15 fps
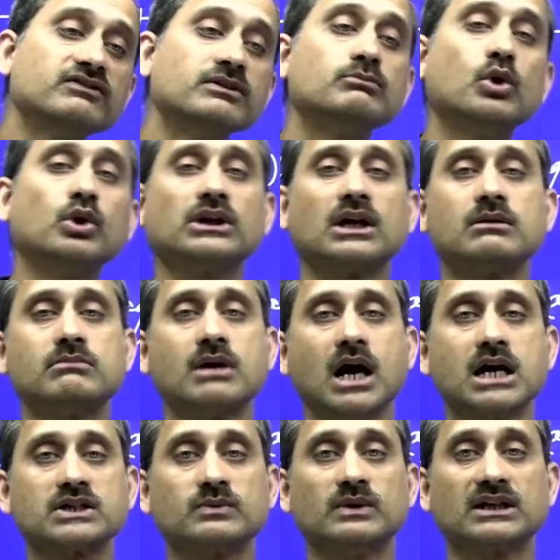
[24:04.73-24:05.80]
molar
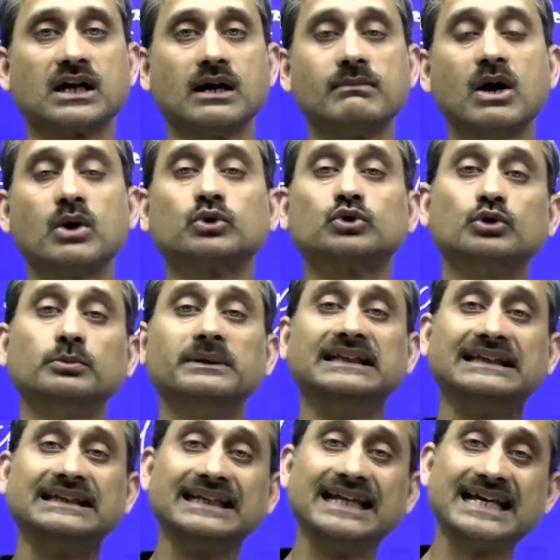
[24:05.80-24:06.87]
mass will come out to be
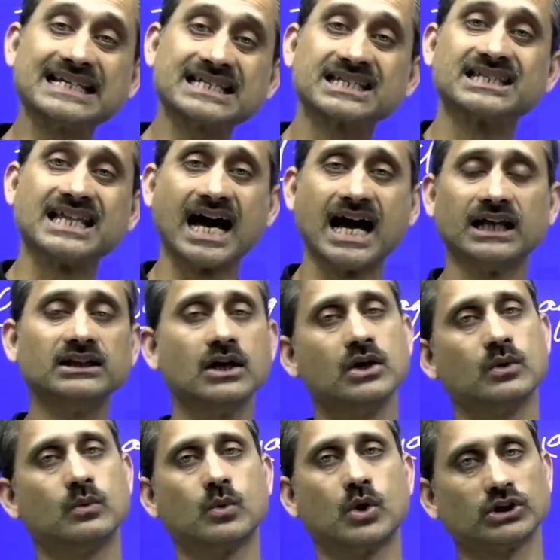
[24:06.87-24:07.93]
less than
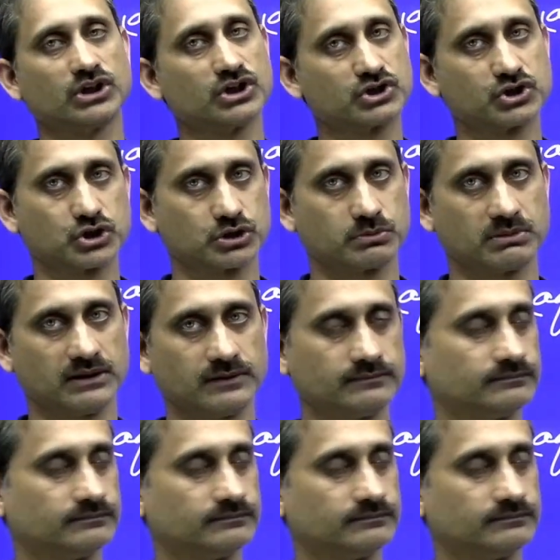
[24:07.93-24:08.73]
what it should be.